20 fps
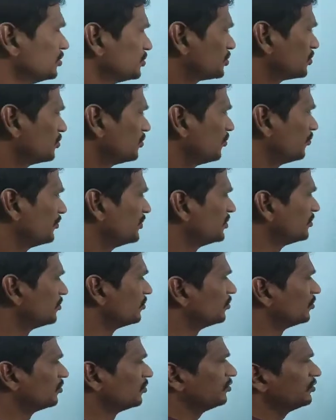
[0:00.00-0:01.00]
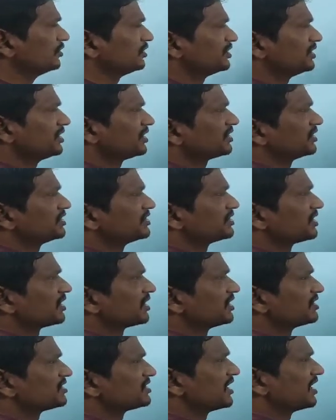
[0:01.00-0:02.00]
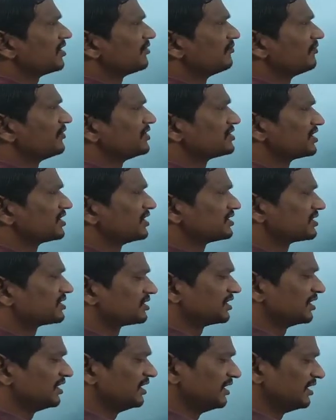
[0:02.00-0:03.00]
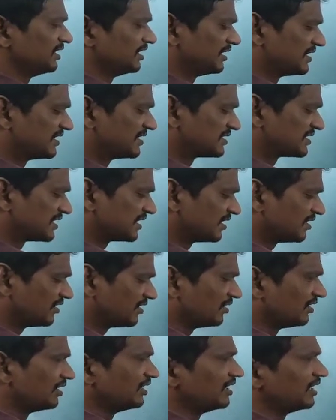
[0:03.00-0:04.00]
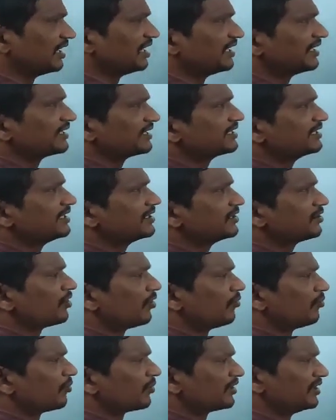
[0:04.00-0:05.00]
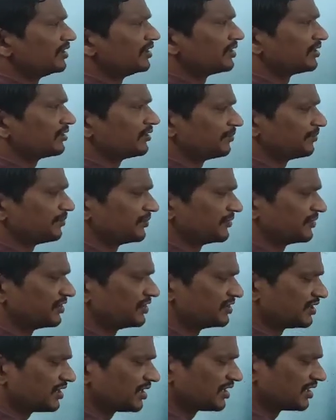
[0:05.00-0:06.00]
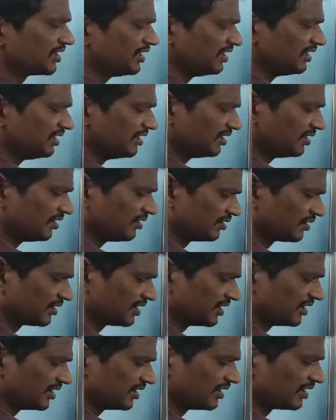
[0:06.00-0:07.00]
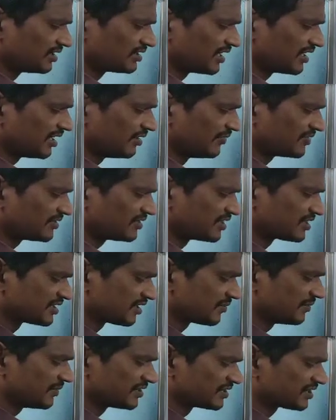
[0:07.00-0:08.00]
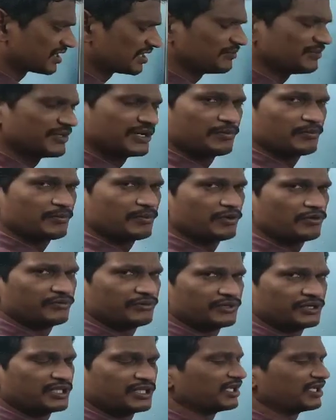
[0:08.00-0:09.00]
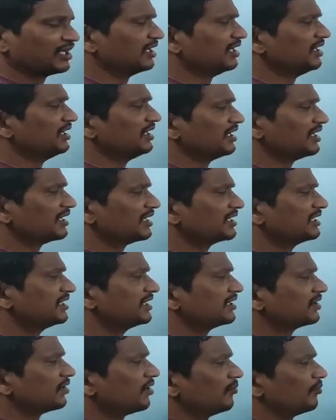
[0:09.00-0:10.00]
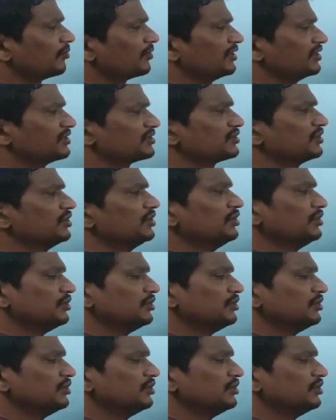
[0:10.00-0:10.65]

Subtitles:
So we know here these are the xylem vessels. There is an lignin component. These are the, okay, the xylem vessels are majorly made up of with lignin components.